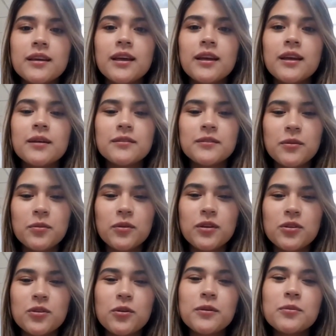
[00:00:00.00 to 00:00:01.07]
If the
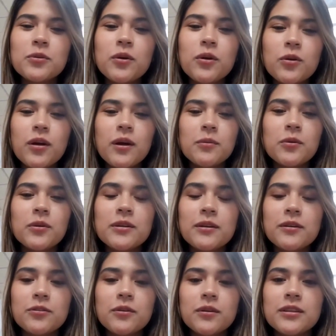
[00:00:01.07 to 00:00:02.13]
Mercury program was
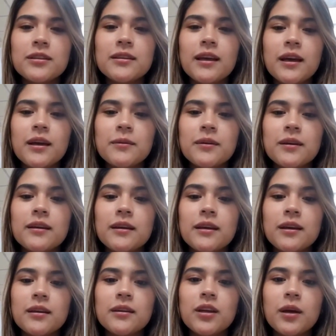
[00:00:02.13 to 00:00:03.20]
the first step,
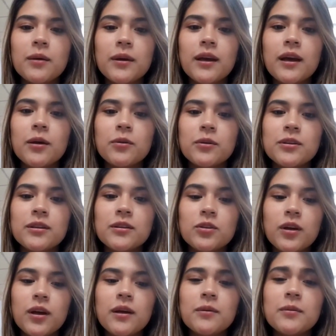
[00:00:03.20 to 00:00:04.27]
Gemini was the
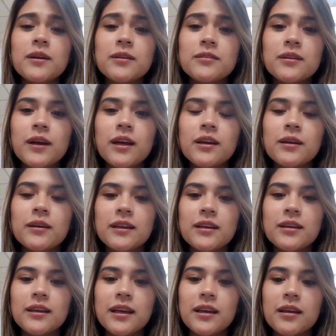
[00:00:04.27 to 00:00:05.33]
trial by fire
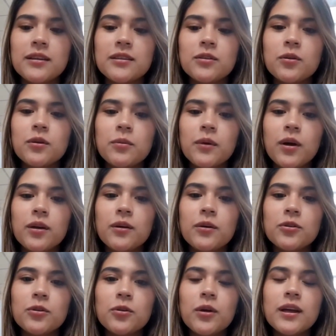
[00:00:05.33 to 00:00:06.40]
that led us to
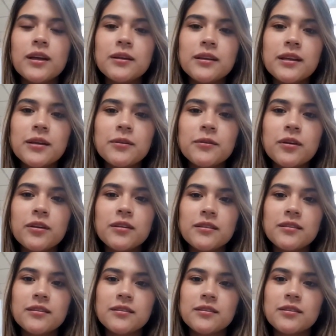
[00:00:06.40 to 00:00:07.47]
Apollo's great leap.
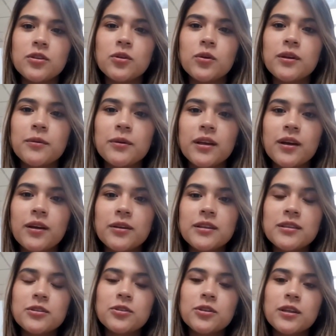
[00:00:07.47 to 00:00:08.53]
Join me on
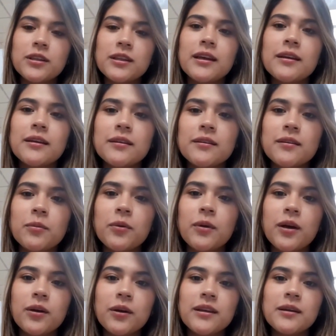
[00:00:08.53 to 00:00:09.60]
this journey. We
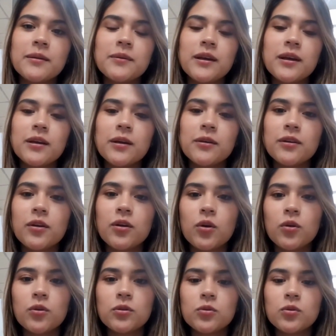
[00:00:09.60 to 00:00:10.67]
are in the middle of the
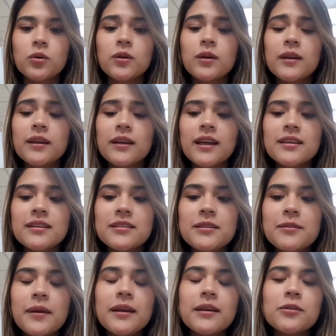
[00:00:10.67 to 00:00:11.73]
Cold War, and the
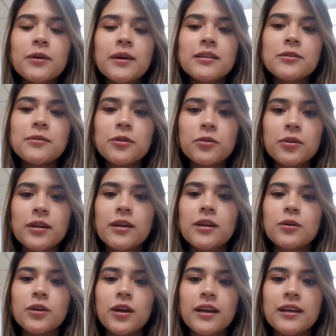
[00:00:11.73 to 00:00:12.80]
space race between the
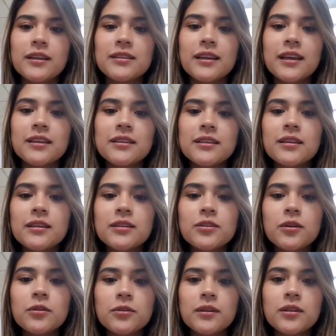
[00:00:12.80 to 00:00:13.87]
United States and the
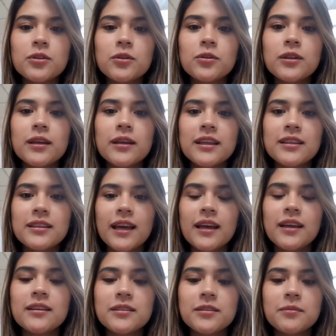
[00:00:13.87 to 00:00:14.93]
Soviet Union is at
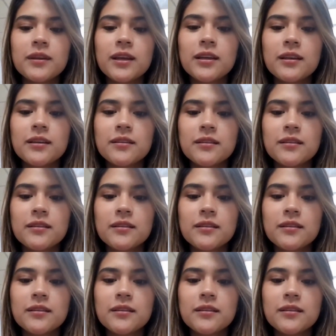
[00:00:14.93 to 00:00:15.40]
its peak.